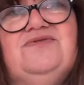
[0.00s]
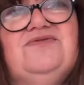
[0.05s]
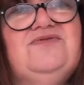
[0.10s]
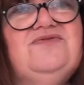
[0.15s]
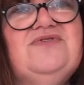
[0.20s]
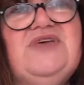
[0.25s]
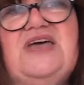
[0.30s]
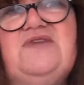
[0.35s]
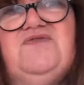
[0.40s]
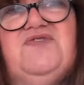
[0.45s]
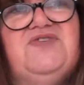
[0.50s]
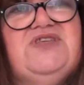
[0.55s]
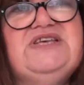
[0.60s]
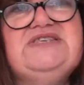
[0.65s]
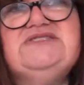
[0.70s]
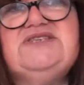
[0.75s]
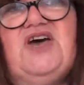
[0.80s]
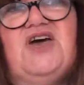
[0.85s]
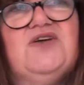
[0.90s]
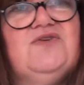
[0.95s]

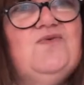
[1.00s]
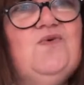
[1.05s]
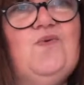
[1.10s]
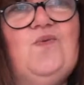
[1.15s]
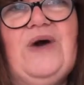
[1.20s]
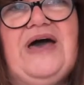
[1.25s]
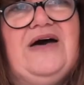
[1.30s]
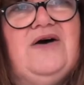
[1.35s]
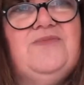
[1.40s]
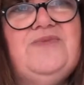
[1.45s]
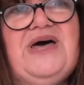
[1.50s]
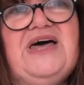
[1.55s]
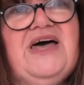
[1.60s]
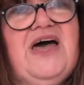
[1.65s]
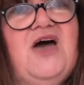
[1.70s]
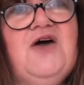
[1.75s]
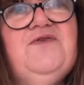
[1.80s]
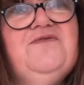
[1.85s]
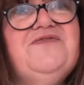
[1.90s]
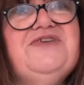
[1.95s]
everything's going well.
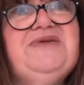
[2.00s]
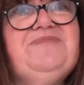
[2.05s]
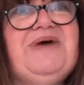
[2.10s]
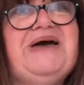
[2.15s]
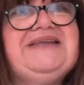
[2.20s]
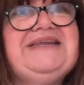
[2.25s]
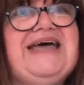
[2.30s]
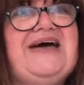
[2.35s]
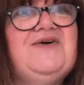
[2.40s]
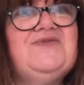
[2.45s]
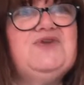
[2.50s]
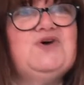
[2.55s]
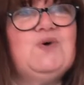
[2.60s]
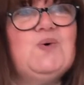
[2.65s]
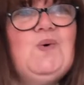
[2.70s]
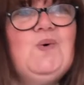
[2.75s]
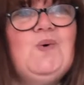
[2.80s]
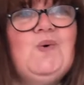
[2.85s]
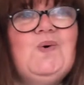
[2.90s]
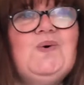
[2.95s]
Hopefully by now the
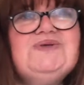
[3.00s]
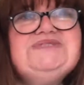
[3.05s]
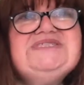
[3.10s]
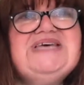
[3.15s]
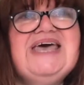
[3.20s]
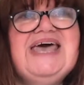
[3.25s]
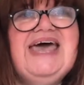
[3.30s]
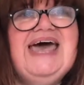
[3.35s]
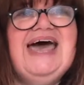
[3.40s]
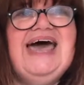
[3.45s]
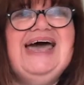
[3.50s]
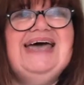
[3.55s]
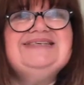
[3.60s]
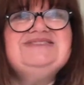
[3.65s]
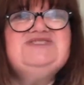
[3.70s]
cord has